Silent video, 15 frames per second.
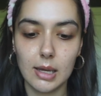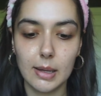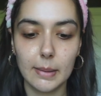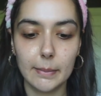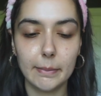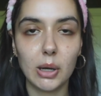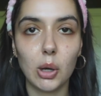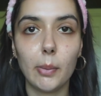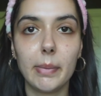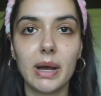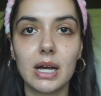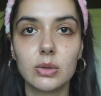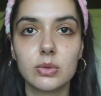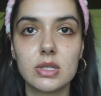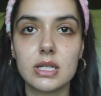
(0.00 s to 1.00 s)
about a
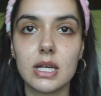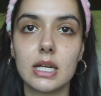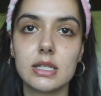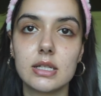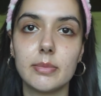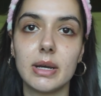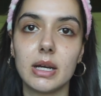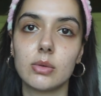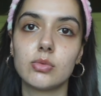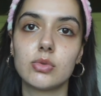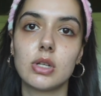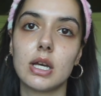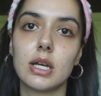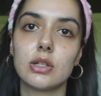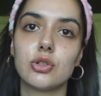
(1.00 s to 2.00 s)
pound size amount
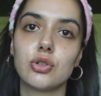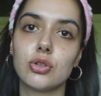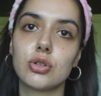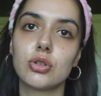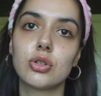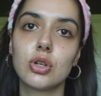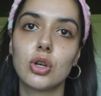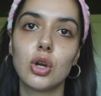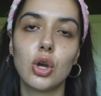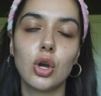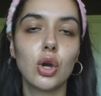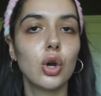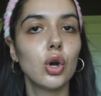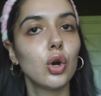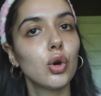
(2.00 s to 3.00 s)
and just
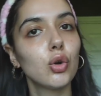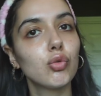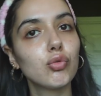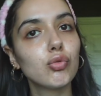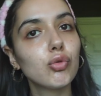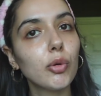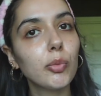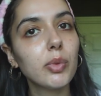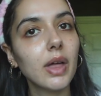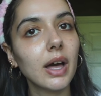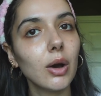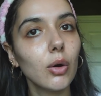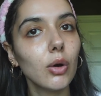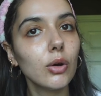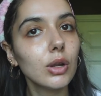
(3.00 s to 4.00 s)
rub that
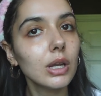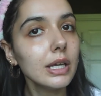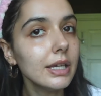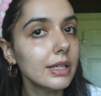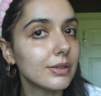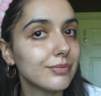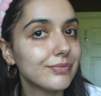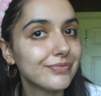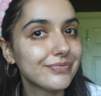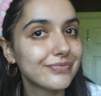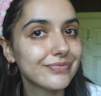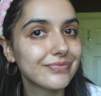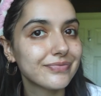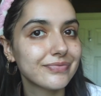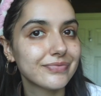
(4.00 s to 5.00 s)
all in.
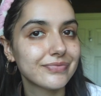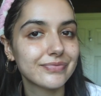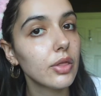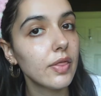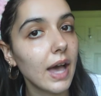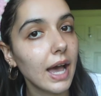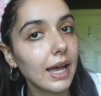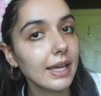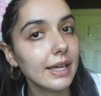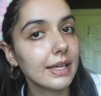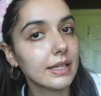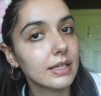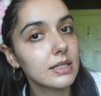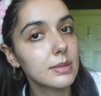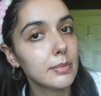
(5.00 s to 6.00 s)
That
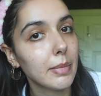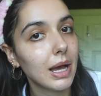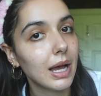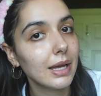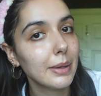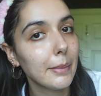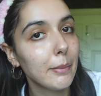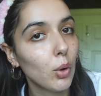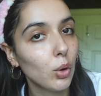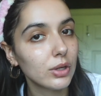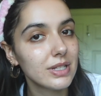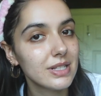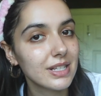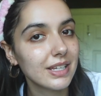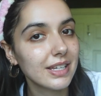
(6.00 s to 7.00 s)
is my morning
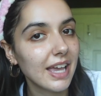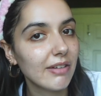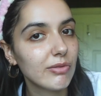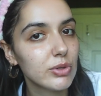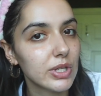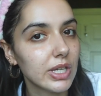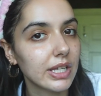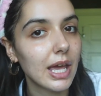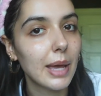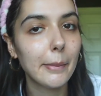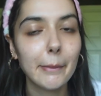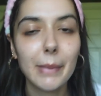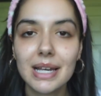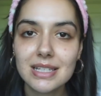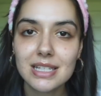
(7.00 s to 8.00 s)
skincare routine. It
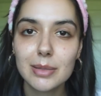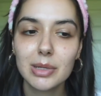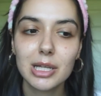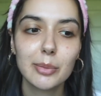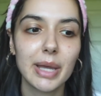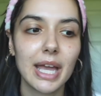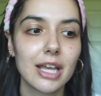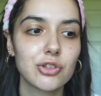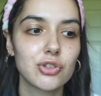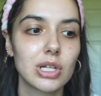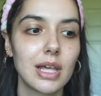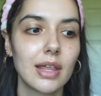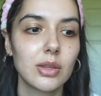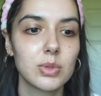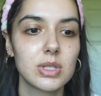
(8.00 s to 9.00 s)
might seem a little bit extra, like
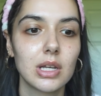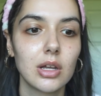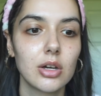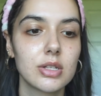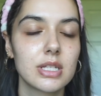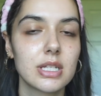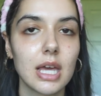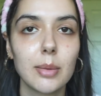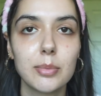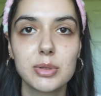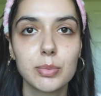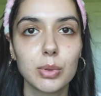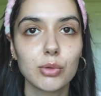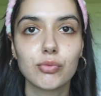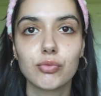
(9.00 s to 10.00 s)
there was a lot of steps,
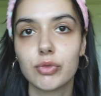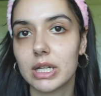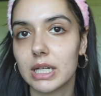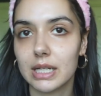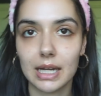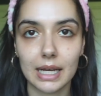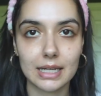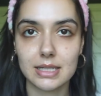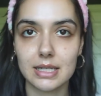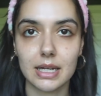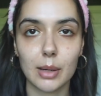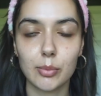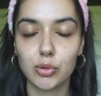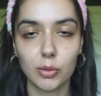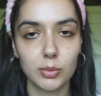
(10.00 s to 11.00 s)
but really, like I said, I
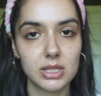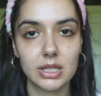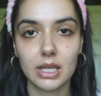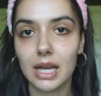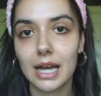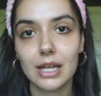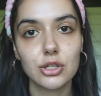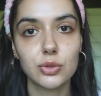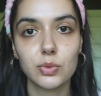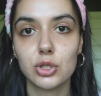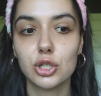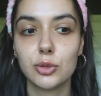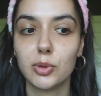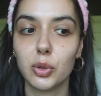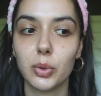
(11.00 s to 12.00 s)
promise you can do it
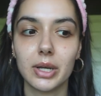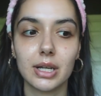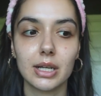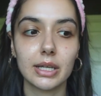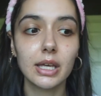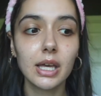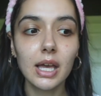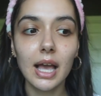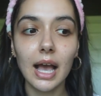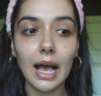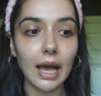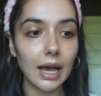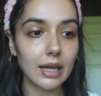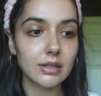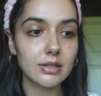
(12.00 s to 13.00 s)
super quickly,
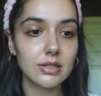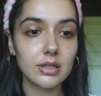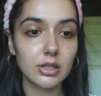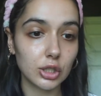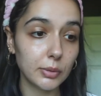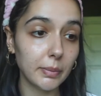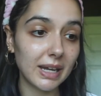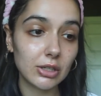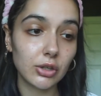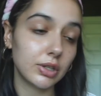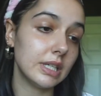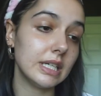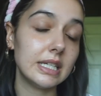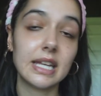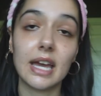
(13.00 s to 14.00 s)
and you might not
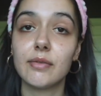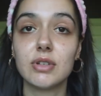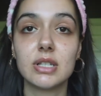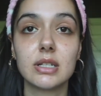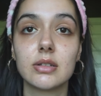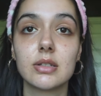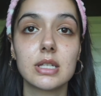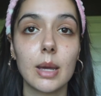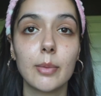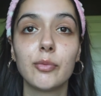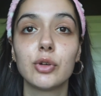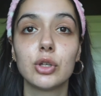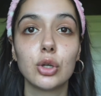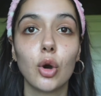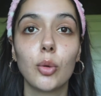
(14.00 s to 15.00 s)
need every single step for
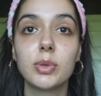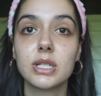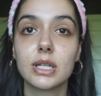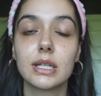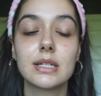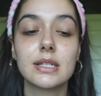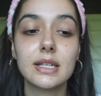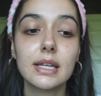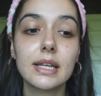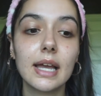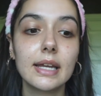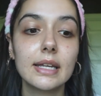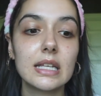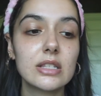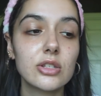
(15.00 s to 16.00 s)
your particular skincare
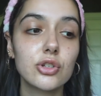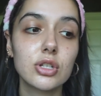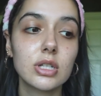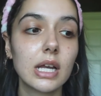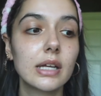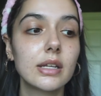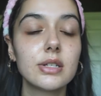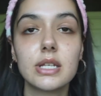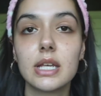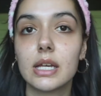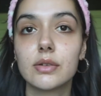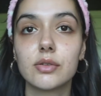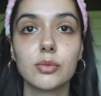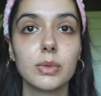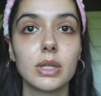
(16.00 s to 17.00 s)
needs, so just kind of take
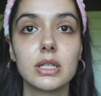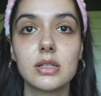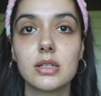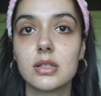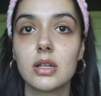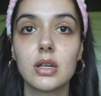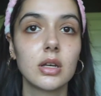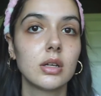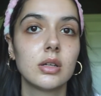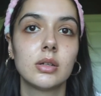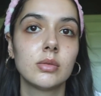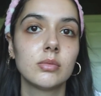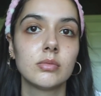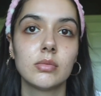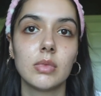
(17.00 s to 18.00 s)
from this
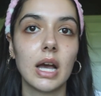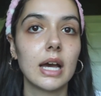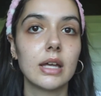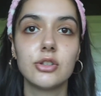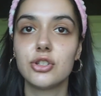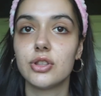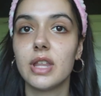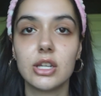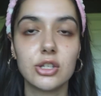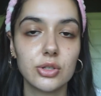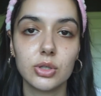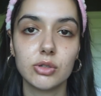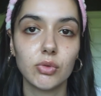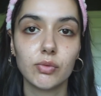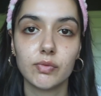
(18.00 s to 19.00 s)
and then do your
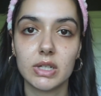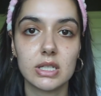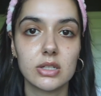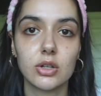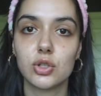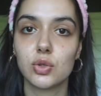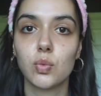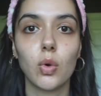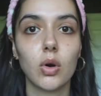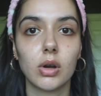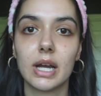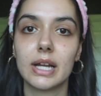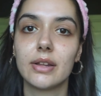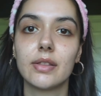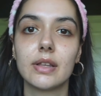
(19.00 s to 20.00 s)
own research what kind
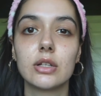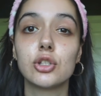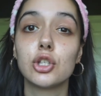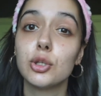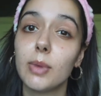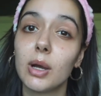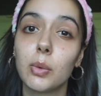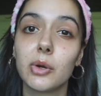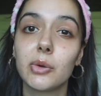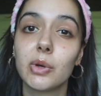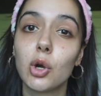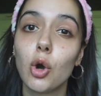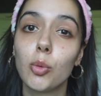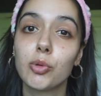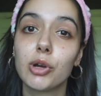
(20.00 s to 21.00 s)
of things you might want to
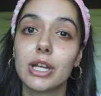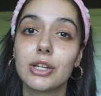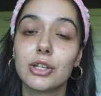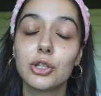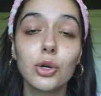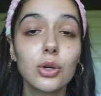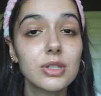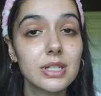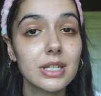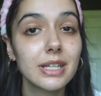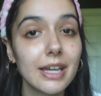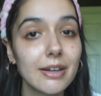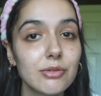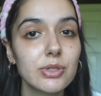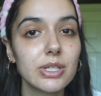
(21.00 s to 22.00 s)
incorporate into your skincare
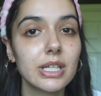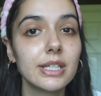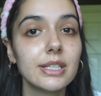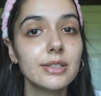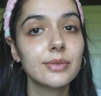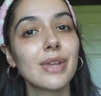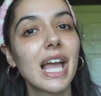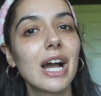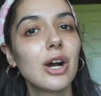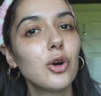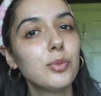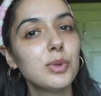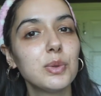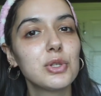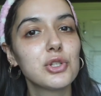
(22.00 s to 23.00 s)
routine. I hope
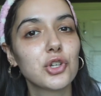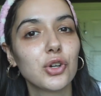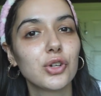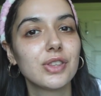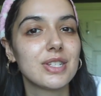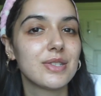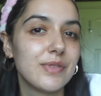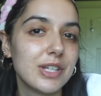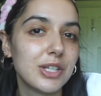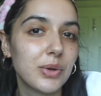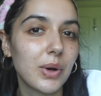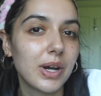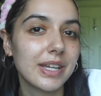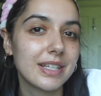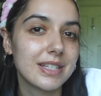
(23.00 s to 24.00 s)
you enjoyed this video
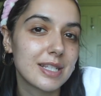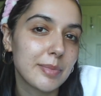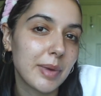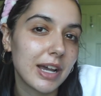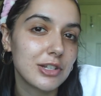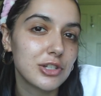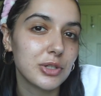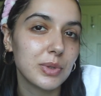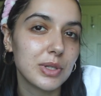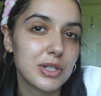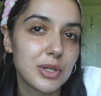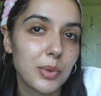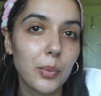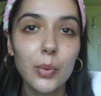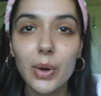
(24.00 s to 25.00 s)
and it inspired you in
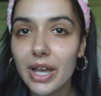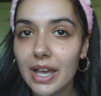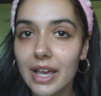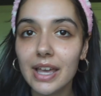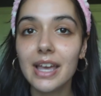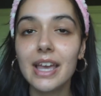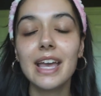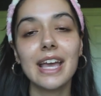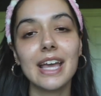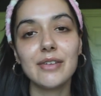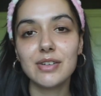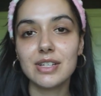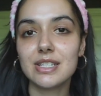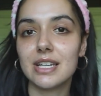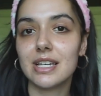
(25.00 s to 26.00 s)
some way. If it
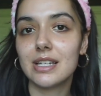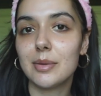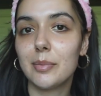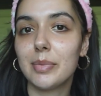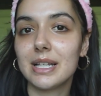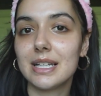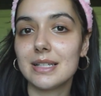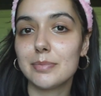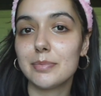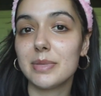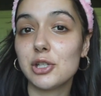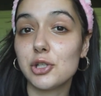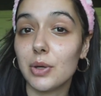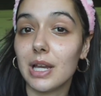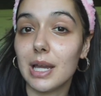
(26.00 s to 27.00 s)
did, please be
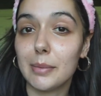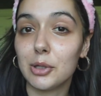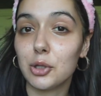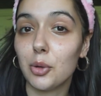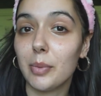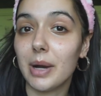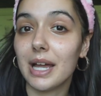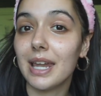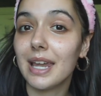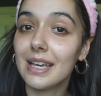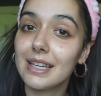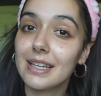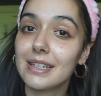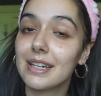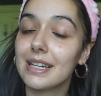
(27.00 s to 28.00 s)
sure to let me know by
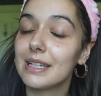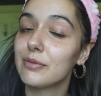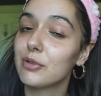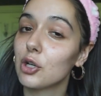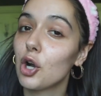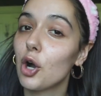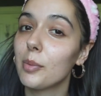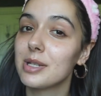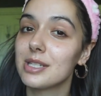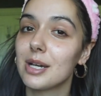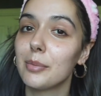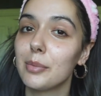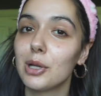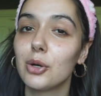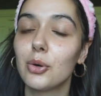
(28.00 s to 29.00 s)
liking, leaving a comment down
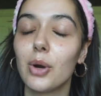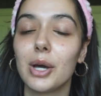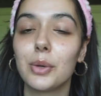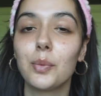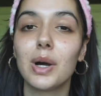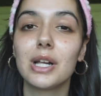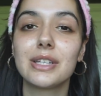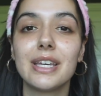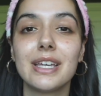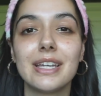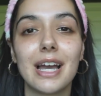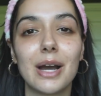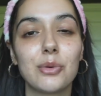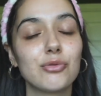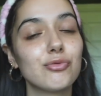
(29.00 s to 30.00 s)
below, and while you're here, I
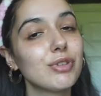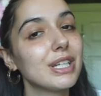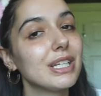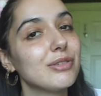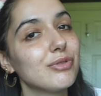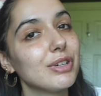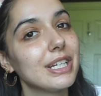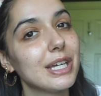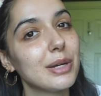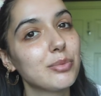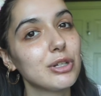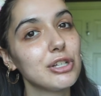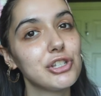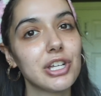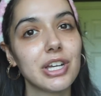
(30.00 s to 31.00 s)
would really
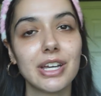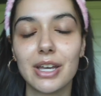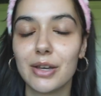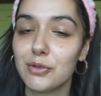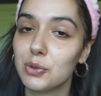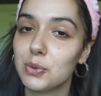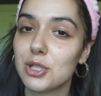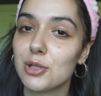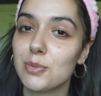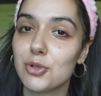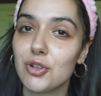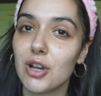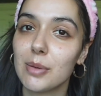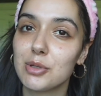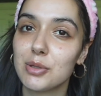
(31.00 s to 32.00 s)
appreciate it if you would
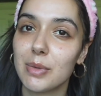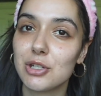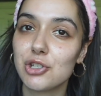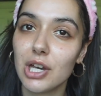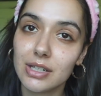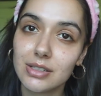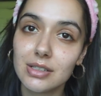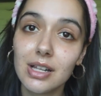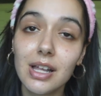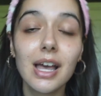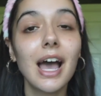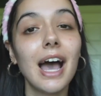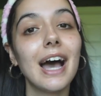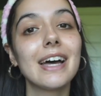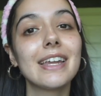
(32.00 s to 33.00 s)
subscribe to my channel,
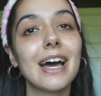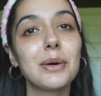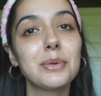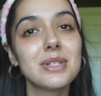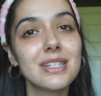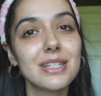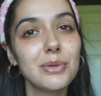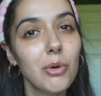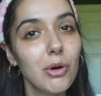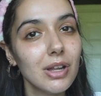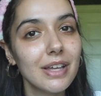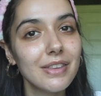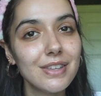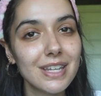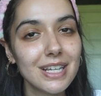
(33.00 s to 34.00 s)
and I will see you all in
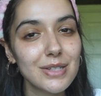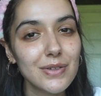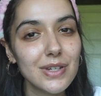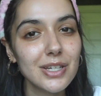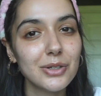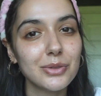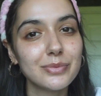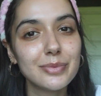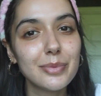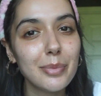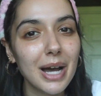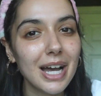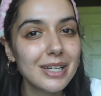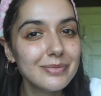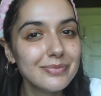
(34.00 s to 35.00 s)
the next video.
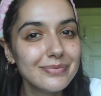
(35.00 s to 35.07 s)
Bye!